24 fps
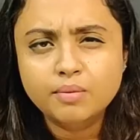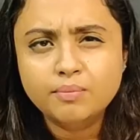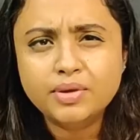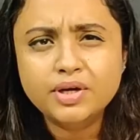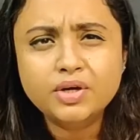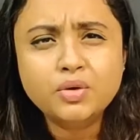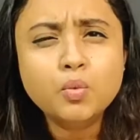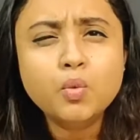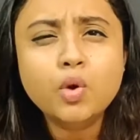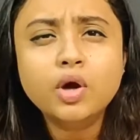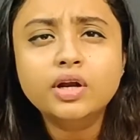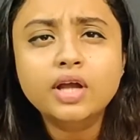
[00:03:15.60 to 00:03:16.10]

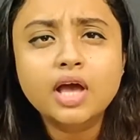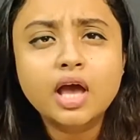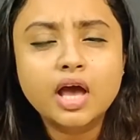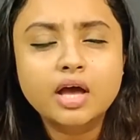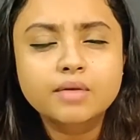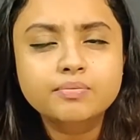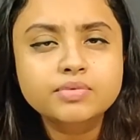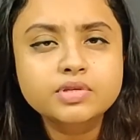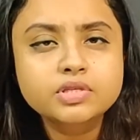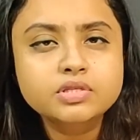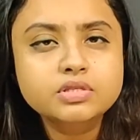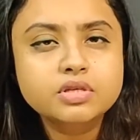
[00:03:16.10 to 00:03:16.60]
But what
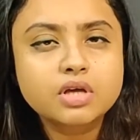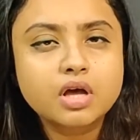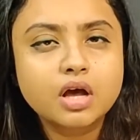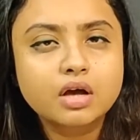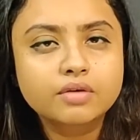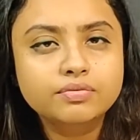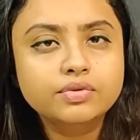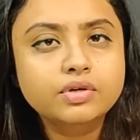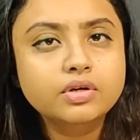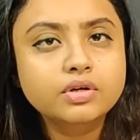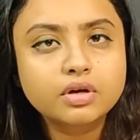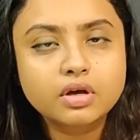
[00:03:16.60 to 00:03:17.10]
happens
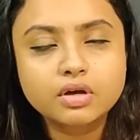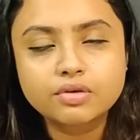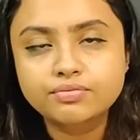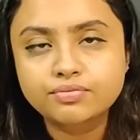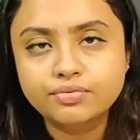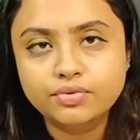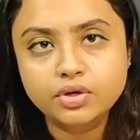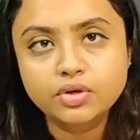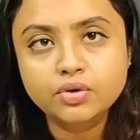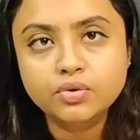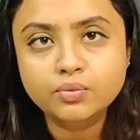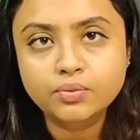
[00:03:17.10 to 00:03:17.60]
after a
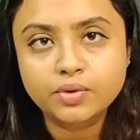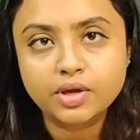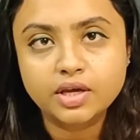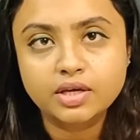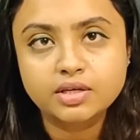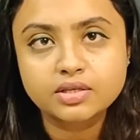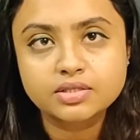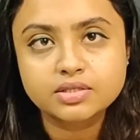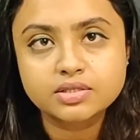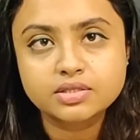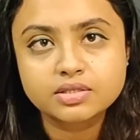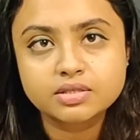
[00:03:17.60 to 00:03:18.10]
few
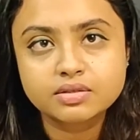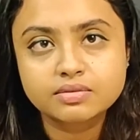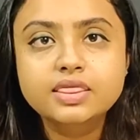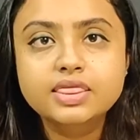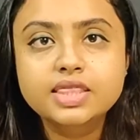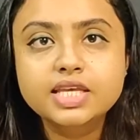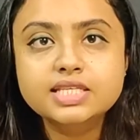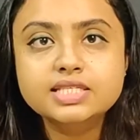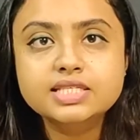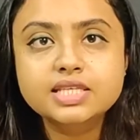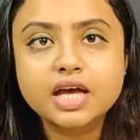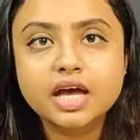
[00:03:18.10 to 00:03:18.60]
weeks?
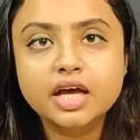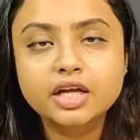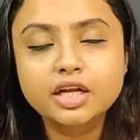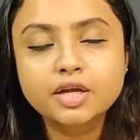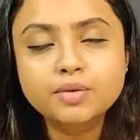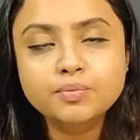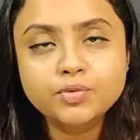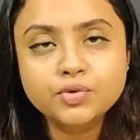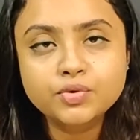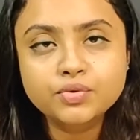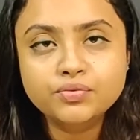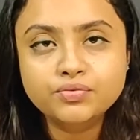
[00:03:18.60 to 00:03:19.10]
This
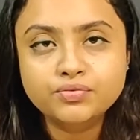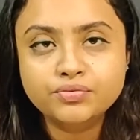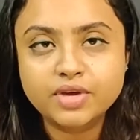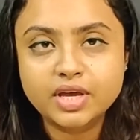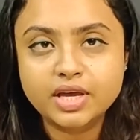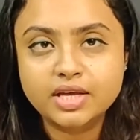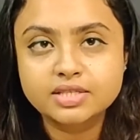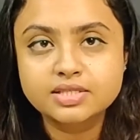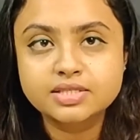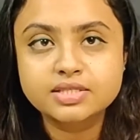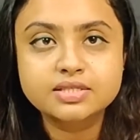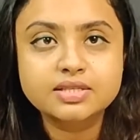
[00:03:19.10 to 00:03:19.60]
honeymoon
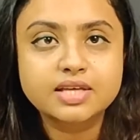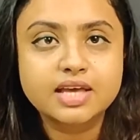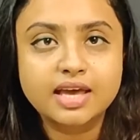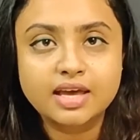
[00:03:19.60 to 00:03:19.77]
phase